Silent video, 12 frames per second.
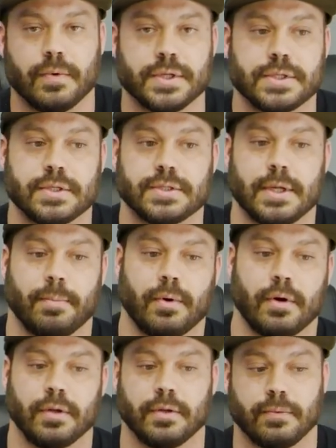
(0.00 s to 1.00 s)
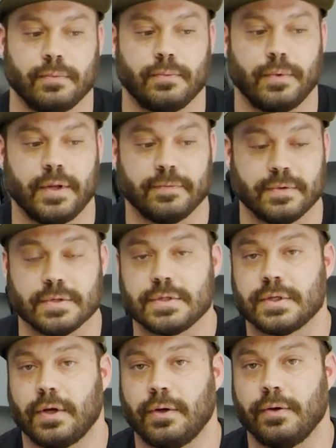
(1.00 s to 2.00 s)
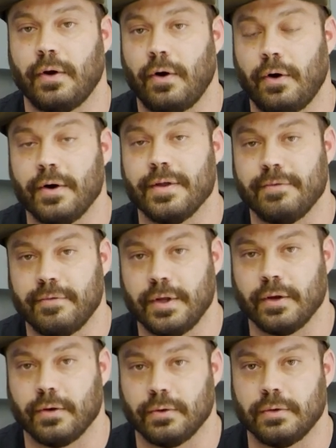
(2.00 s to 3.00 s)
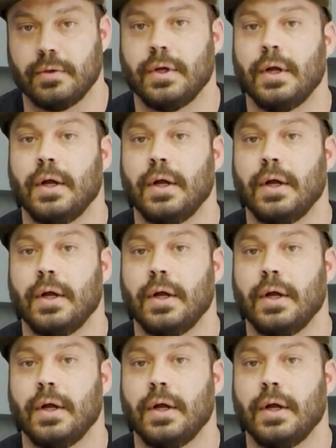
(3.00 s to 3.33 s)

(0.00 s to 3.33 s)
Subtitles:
which is a part that we have installed on a vehicle,